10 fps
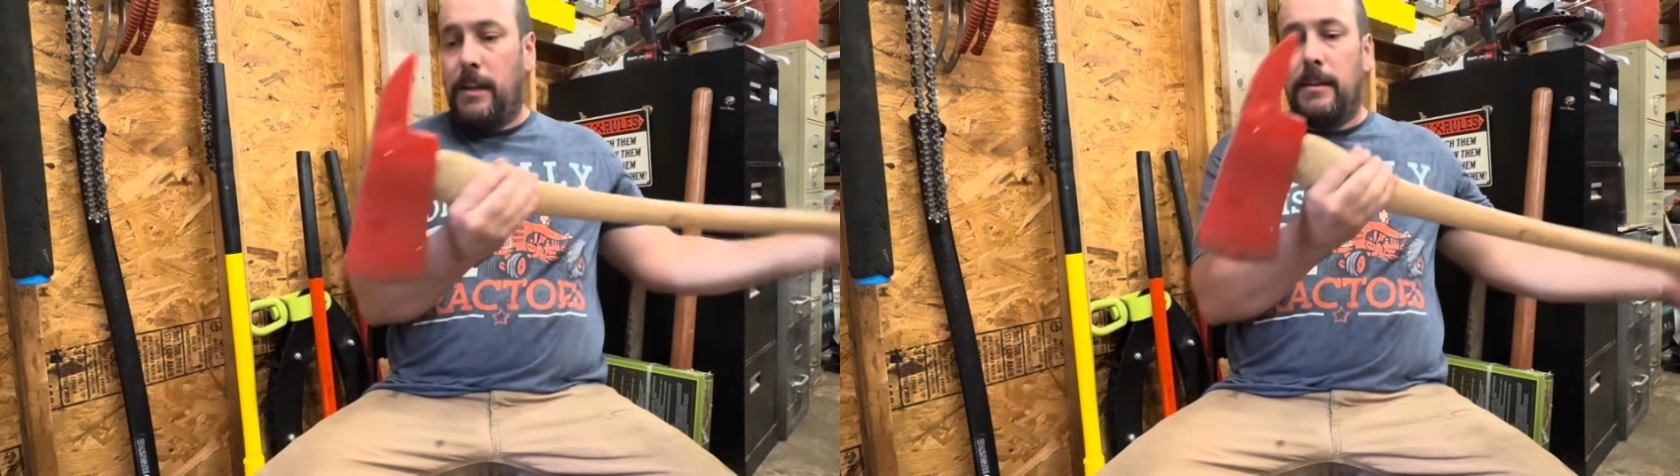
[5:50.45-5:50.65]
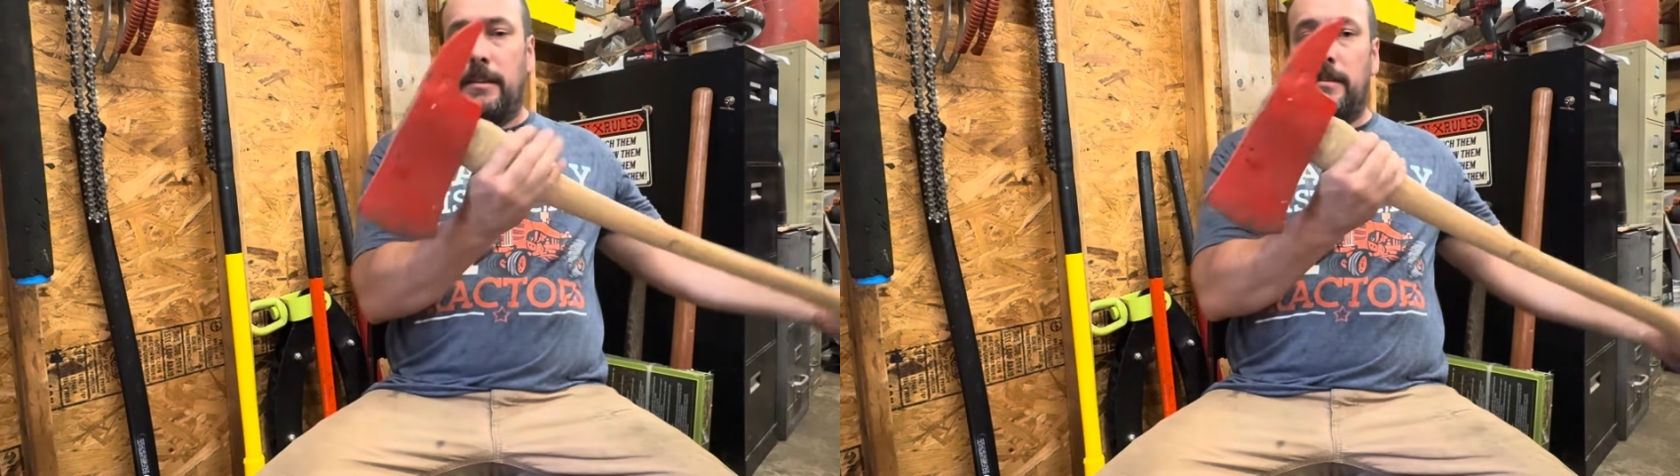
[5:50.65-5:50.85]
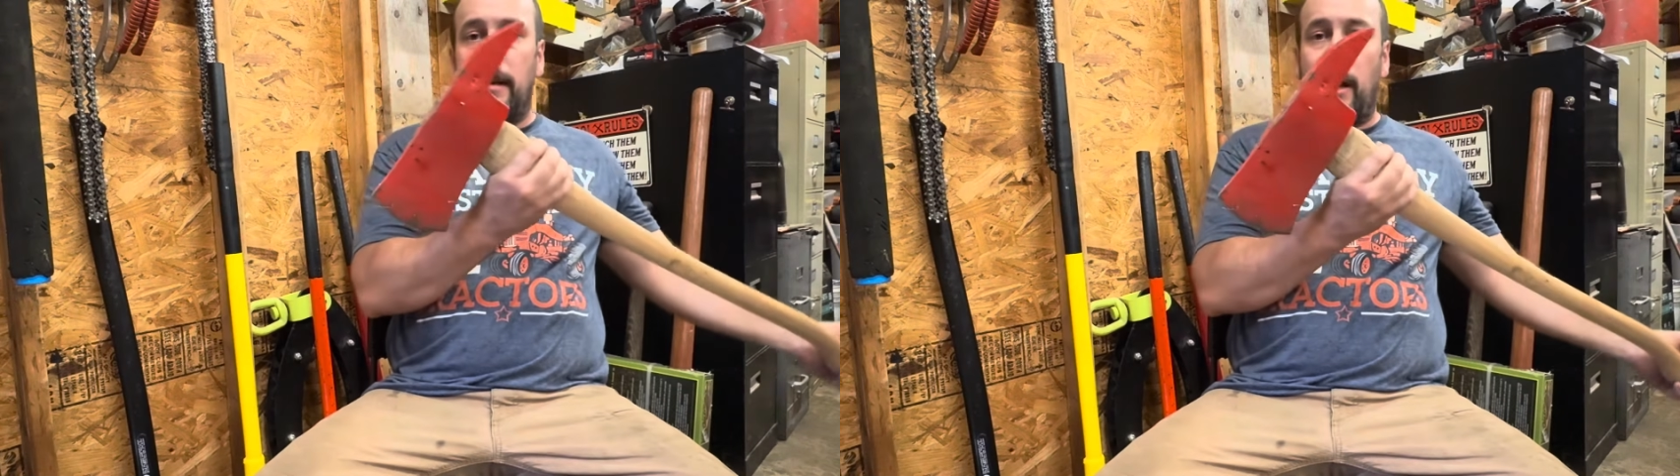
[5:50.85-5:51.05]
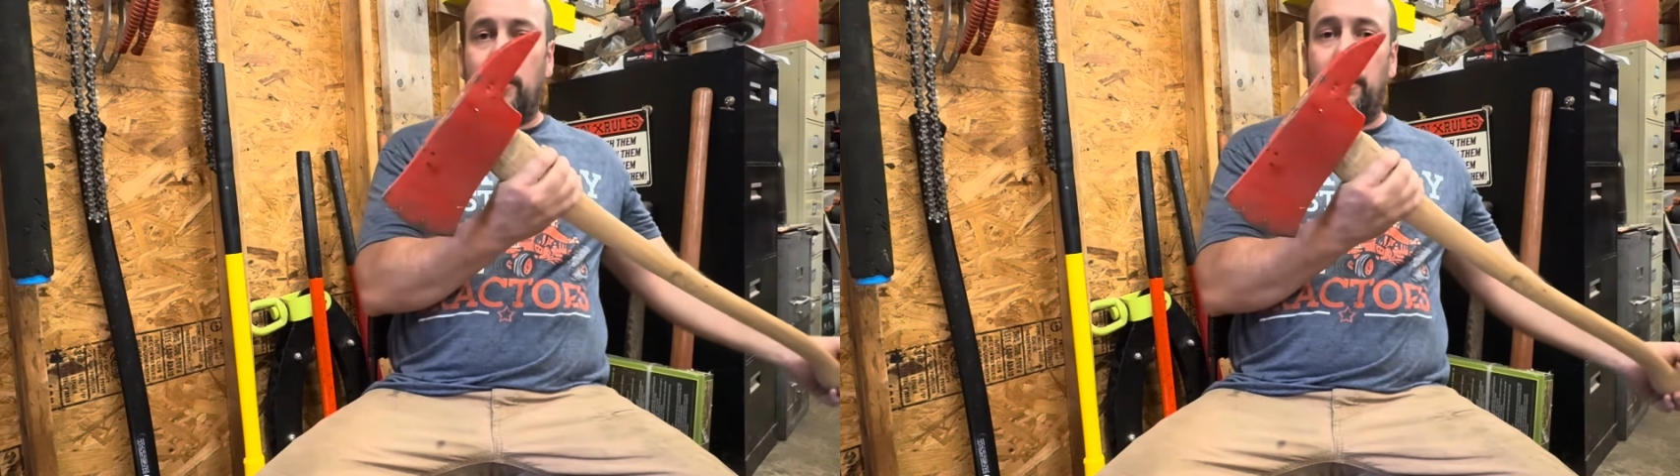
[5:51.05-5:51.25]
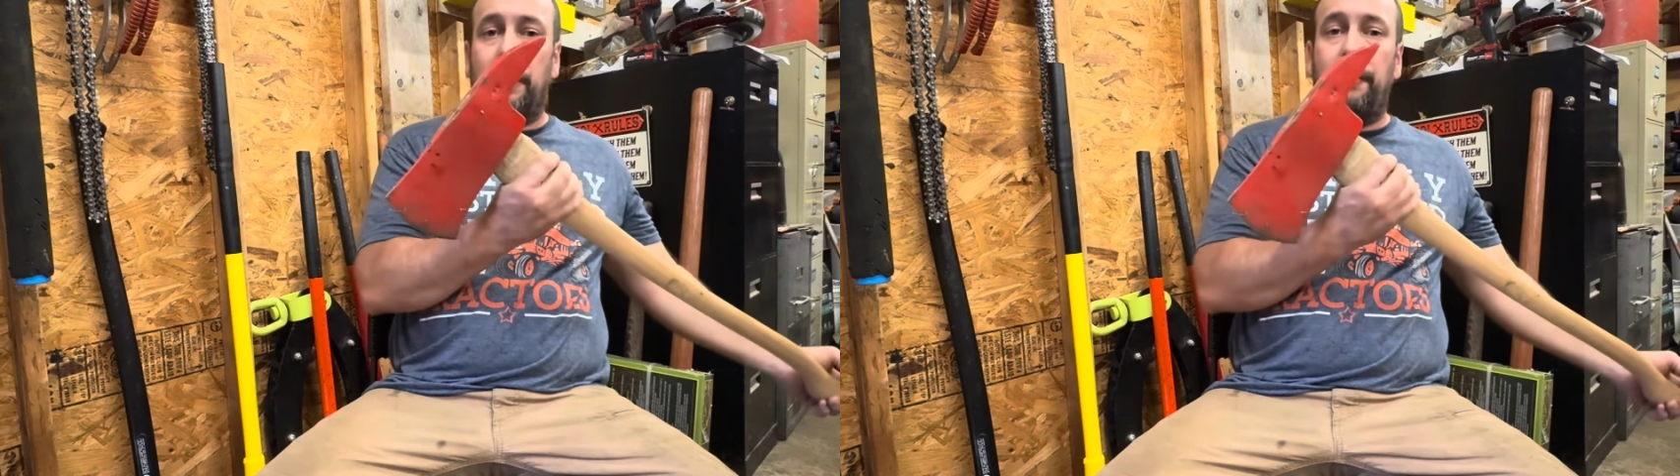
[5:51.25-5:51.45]
This is
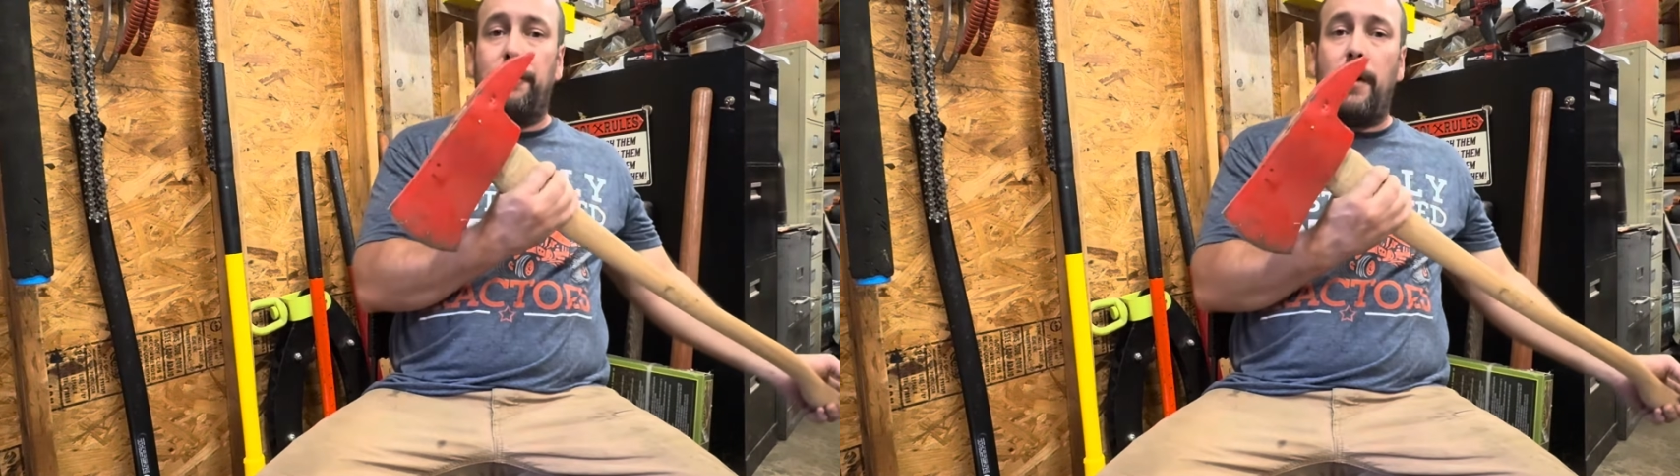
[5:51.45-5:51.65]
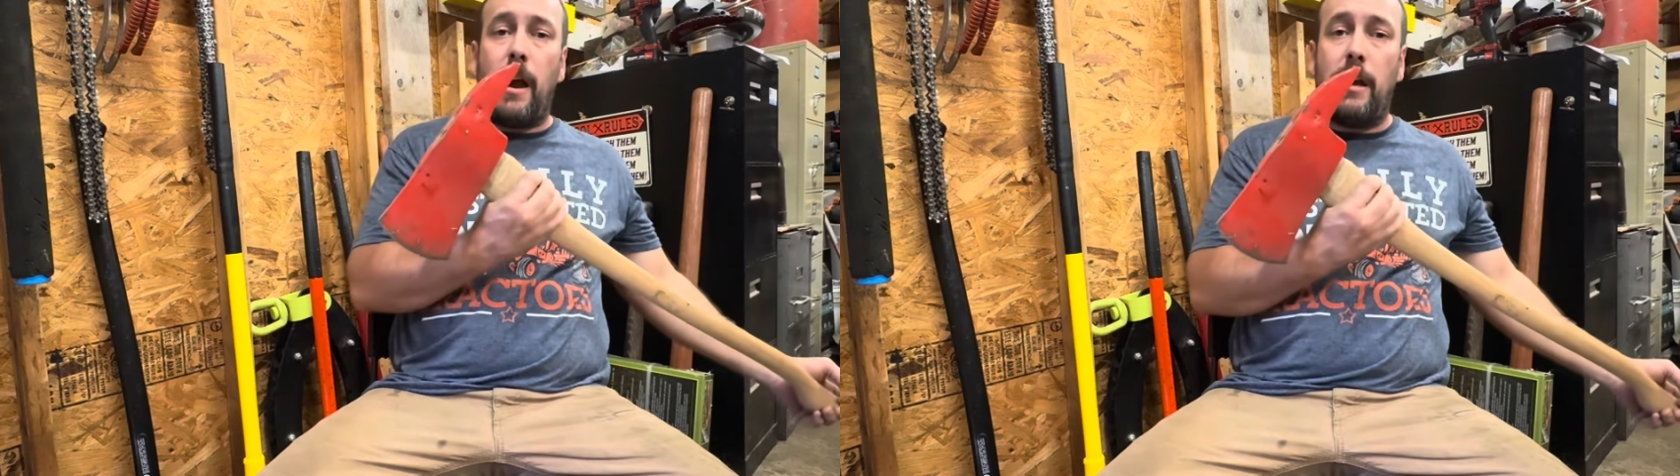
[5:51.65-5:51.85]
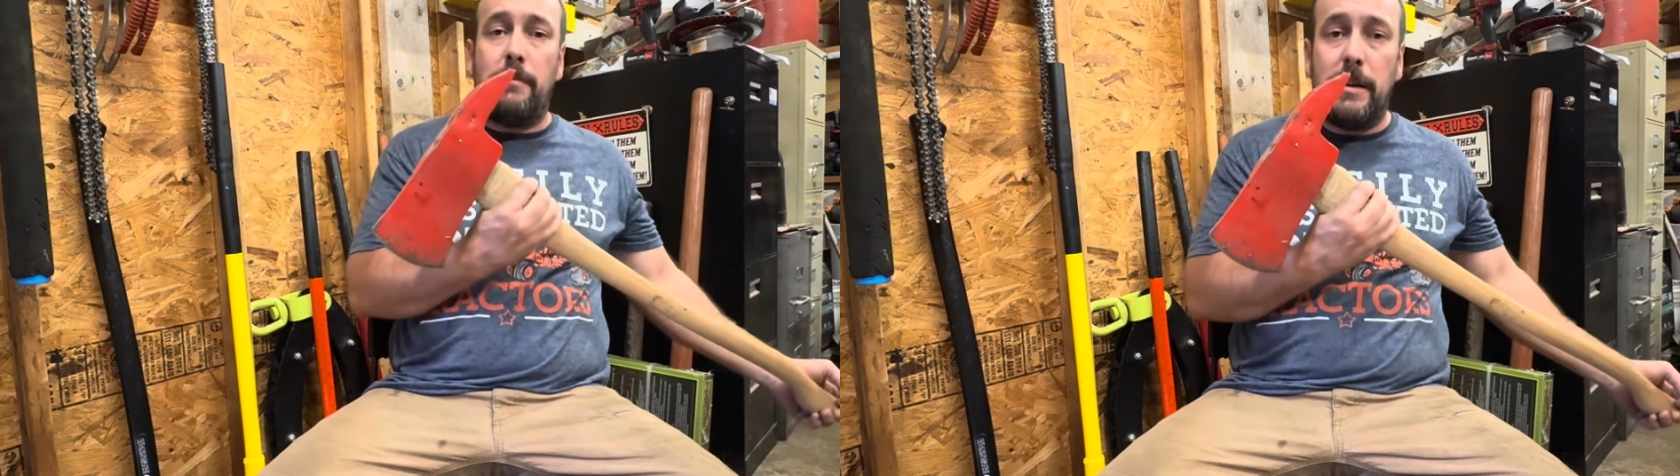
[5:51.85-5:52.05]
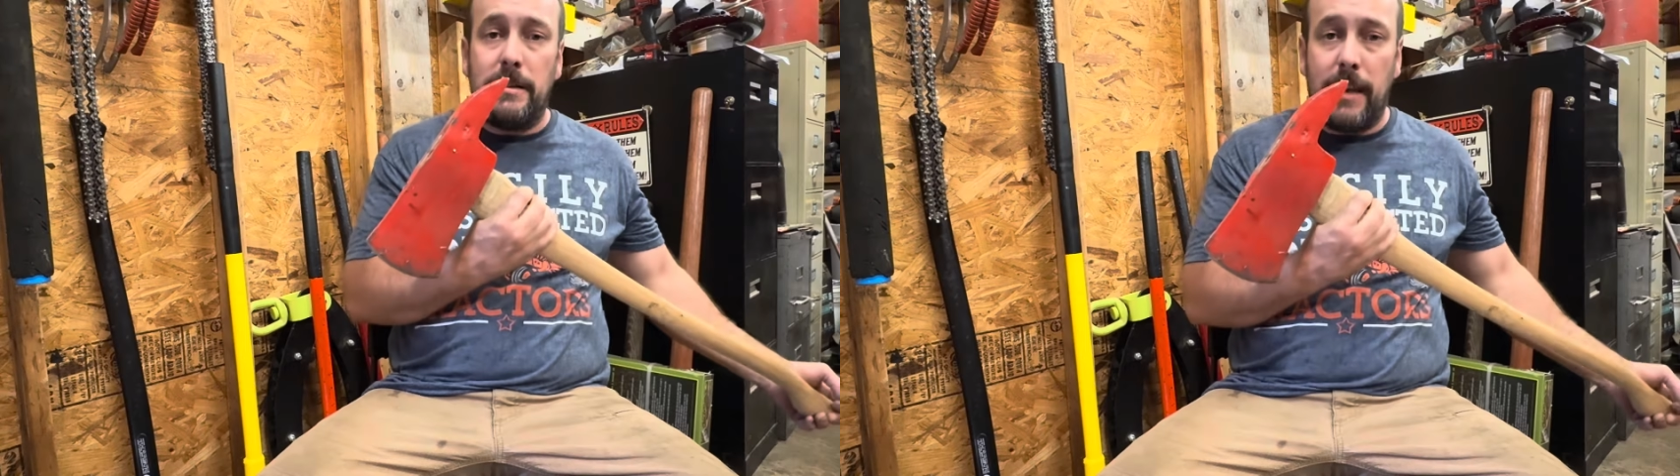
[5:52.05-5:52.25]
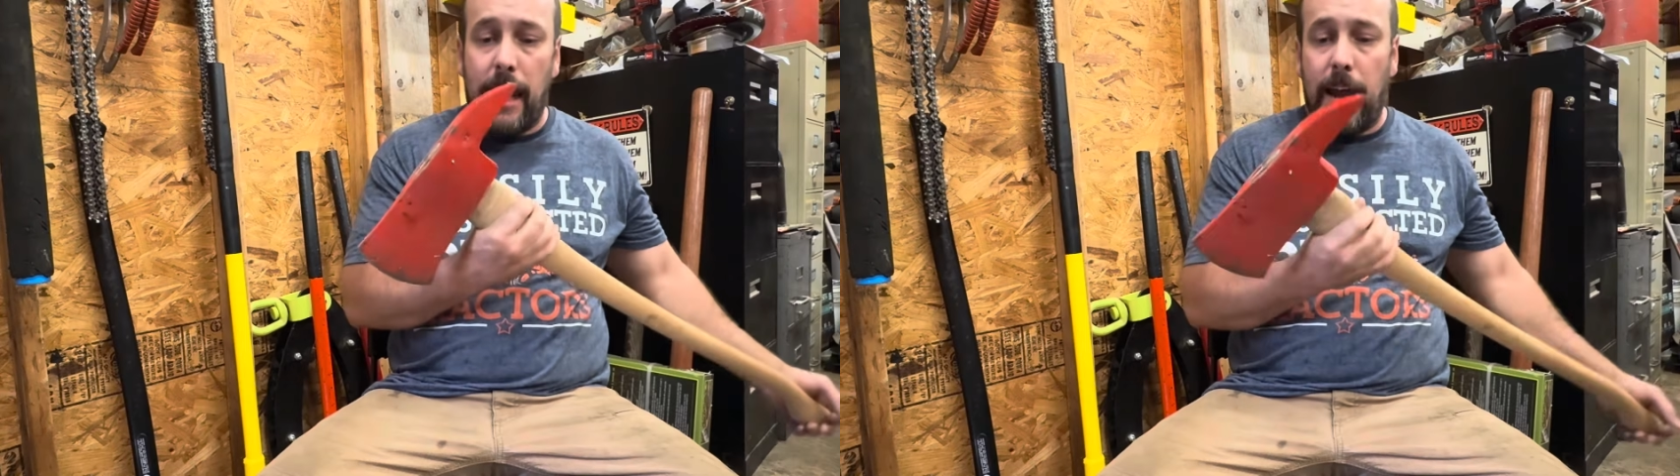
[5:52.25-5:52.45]
actually a
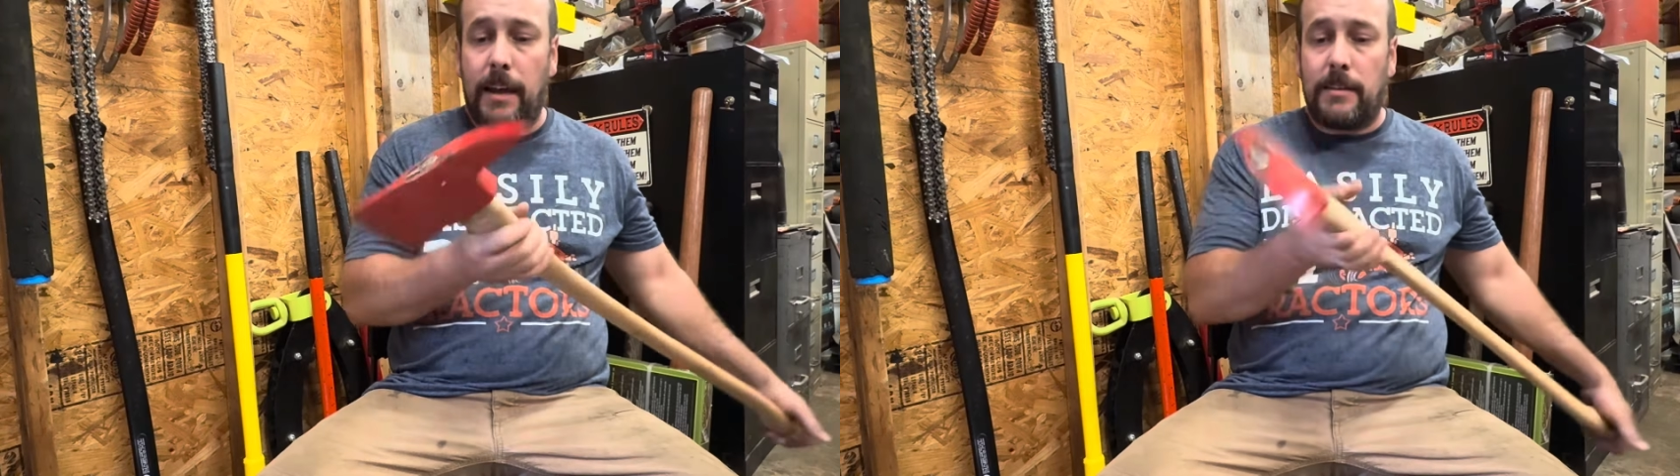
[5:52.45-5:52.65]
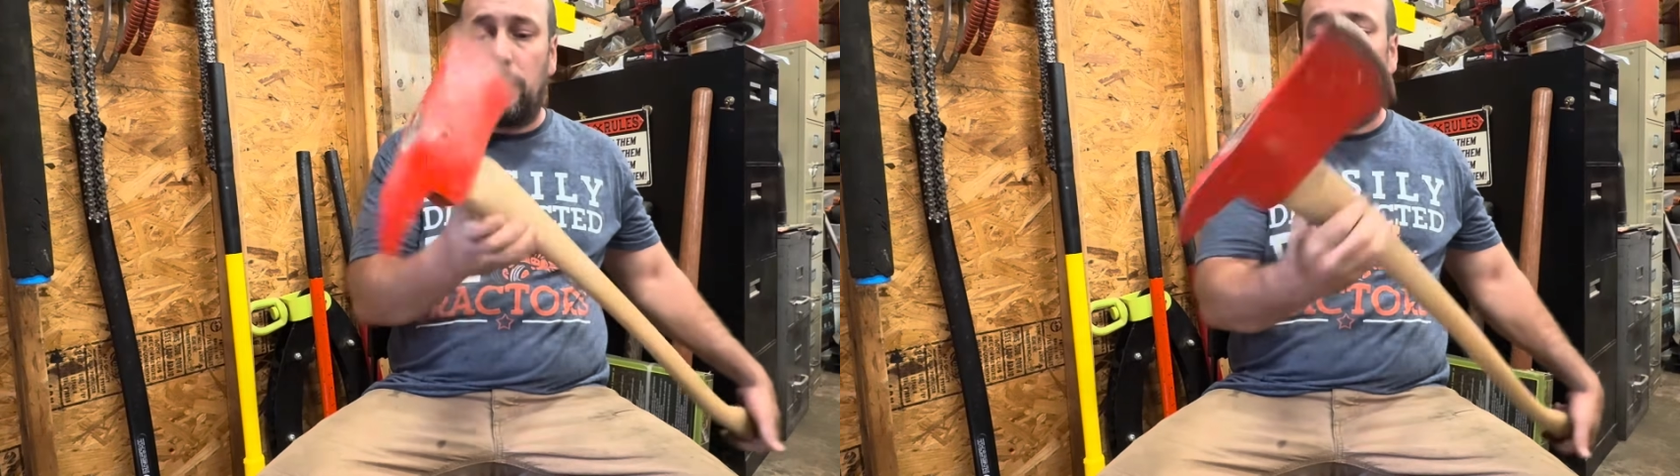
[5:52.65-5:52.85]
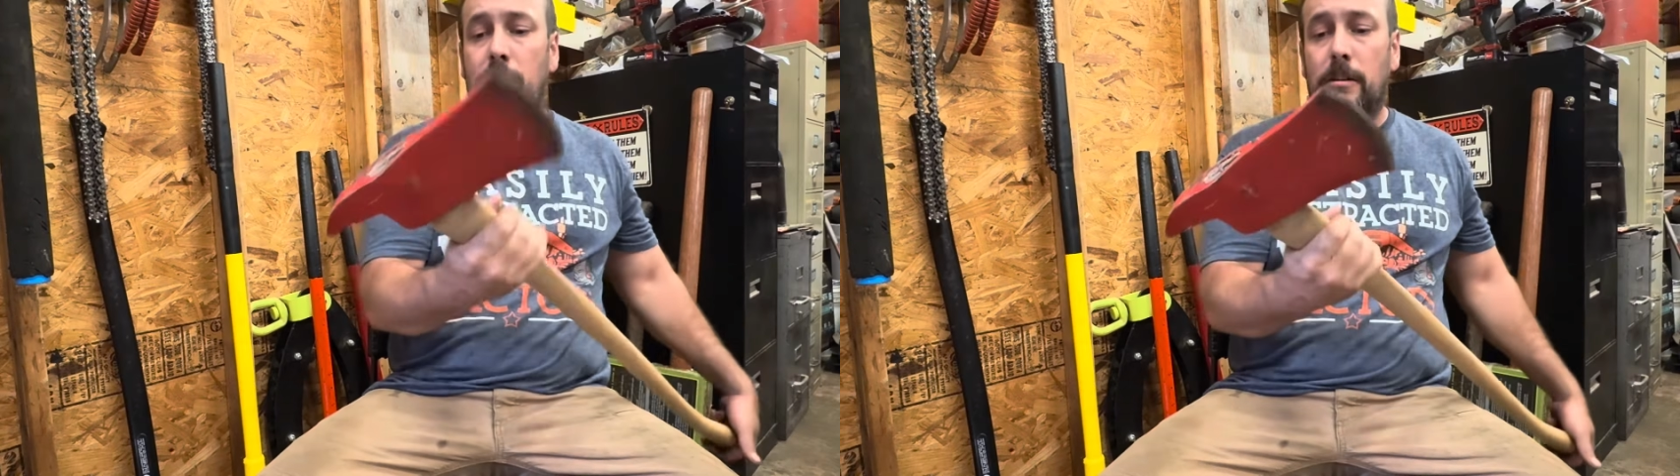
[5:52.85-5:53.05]
fireman's axe,